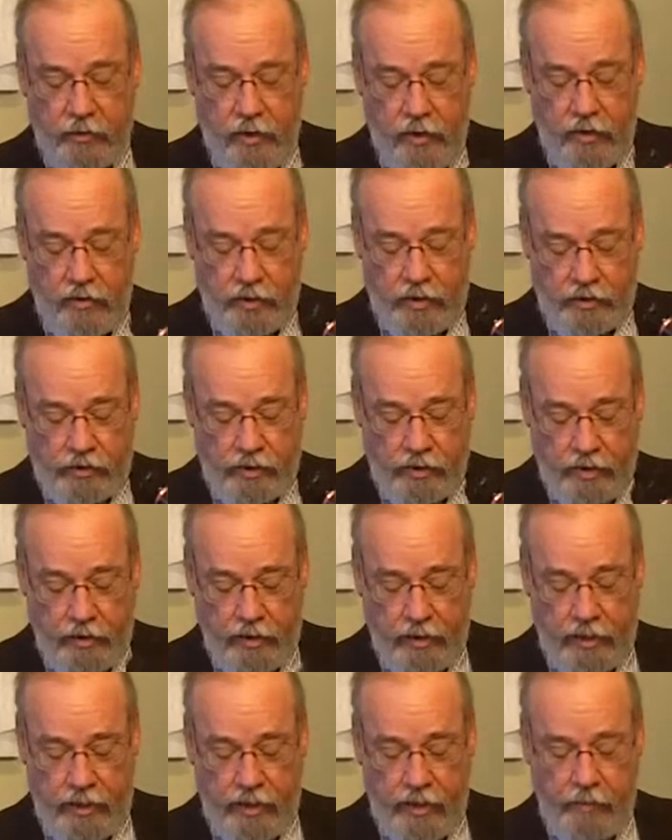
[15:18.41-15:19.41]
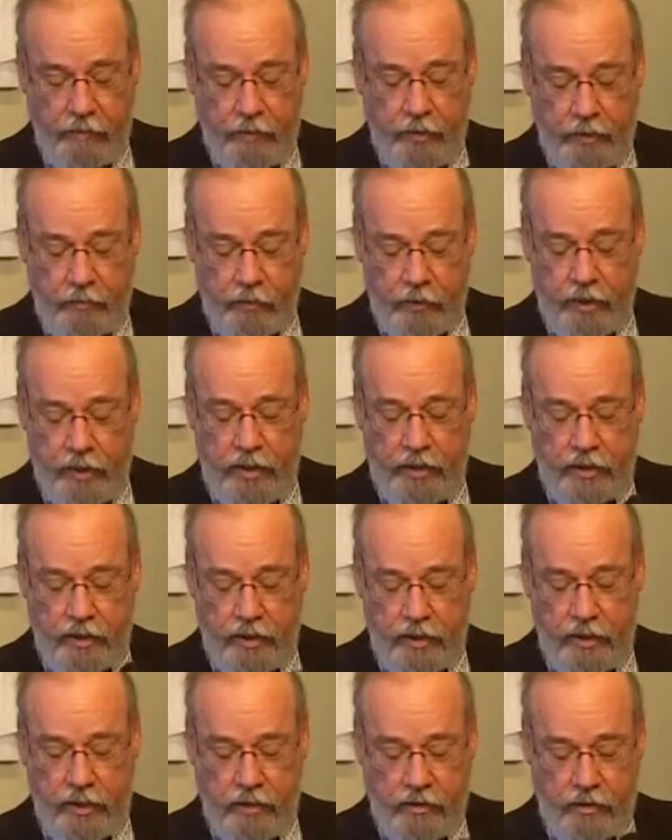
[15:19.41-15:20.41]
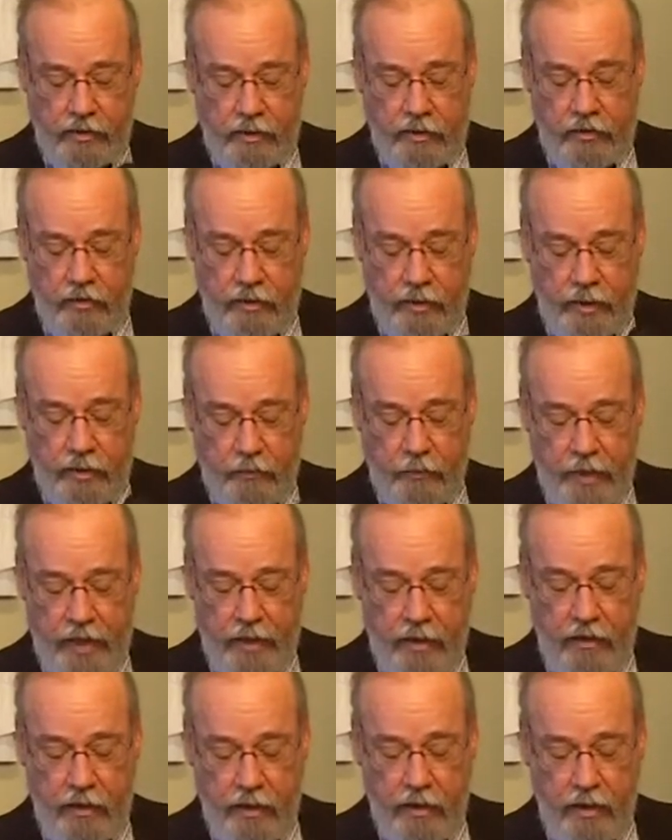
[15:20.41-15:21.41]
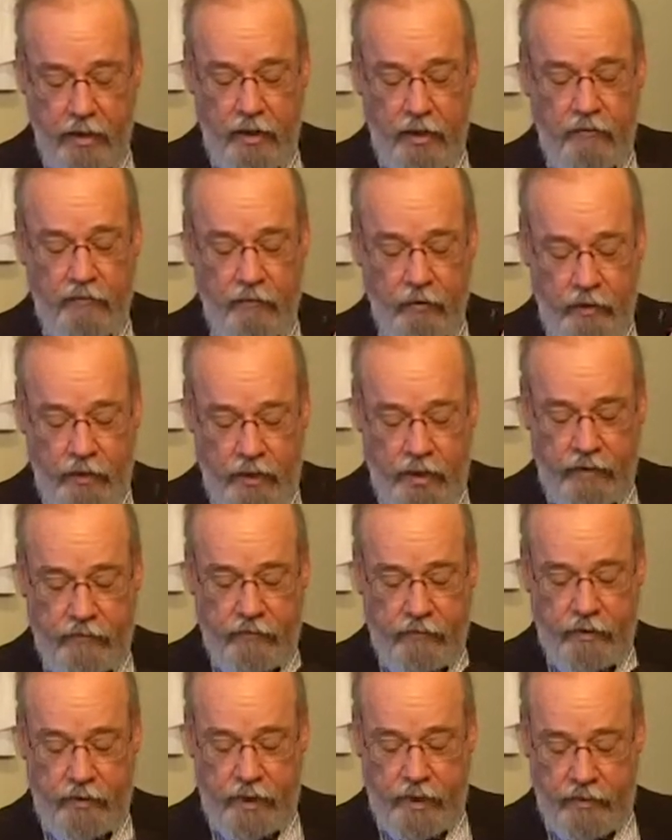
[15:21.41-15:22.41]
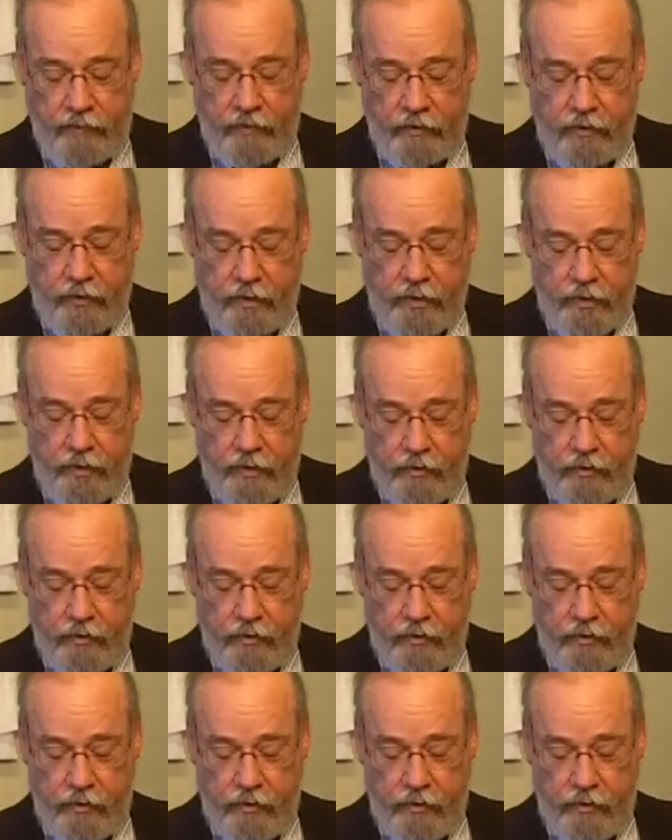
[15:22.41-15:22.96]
throne and to the Lamb be praise and honor and glory and power forever and ever."